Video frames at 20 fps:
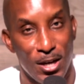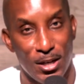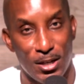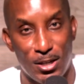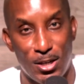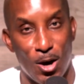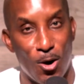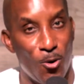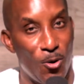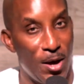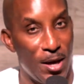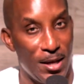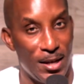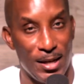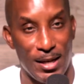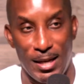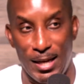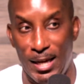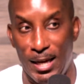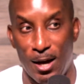going
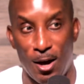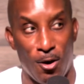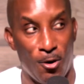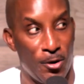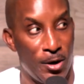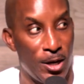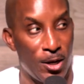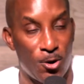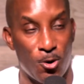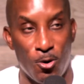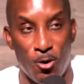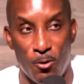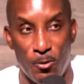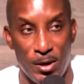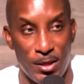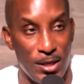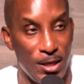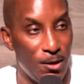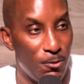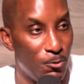on in
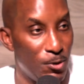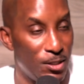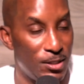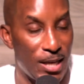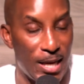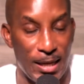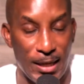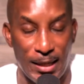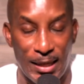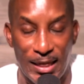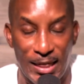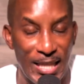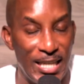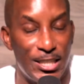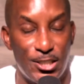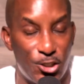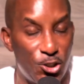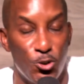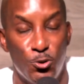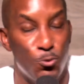Corinth. It was a
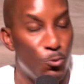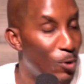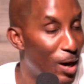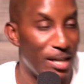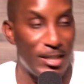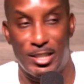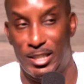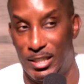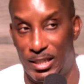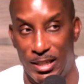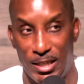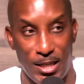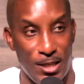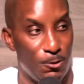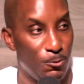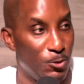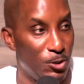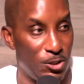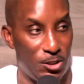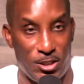lituation.
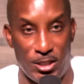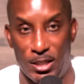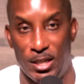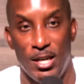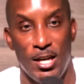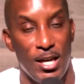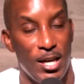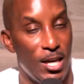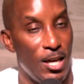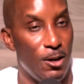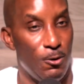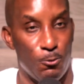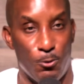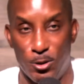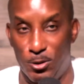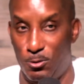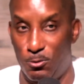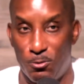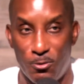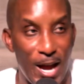It was just, it
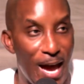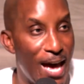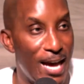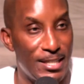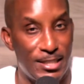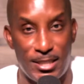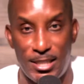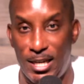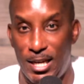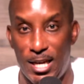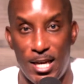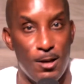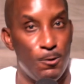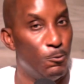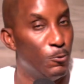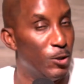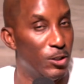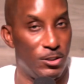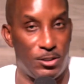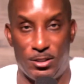was ratchet. It
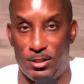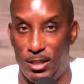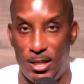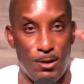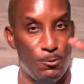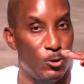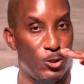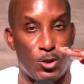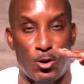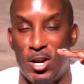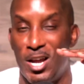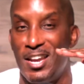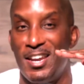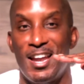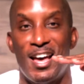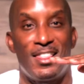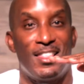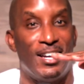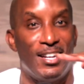was it was on another